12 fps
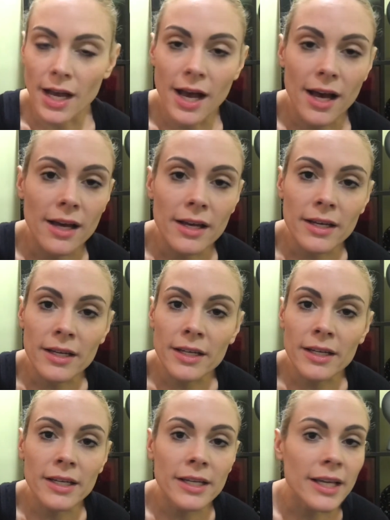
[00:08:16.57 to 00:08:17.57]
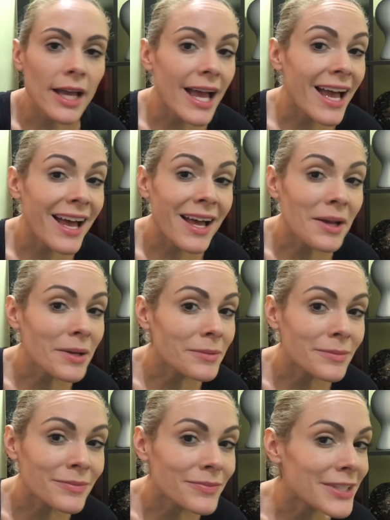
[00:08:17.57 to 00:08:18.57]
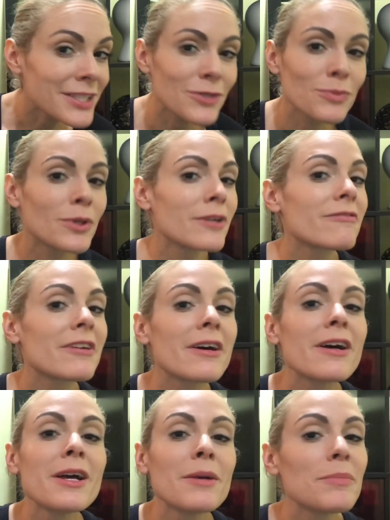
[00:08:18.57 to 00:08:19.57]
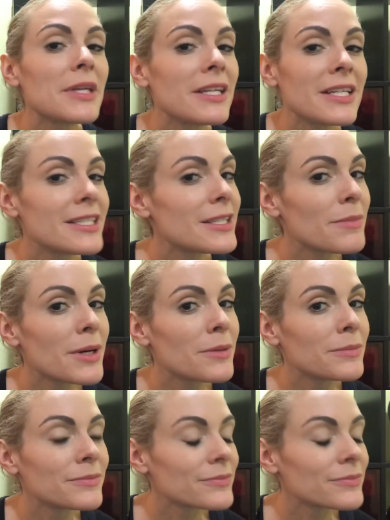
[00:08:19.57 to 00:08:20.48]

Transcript: I am, it's more of a pianissimo.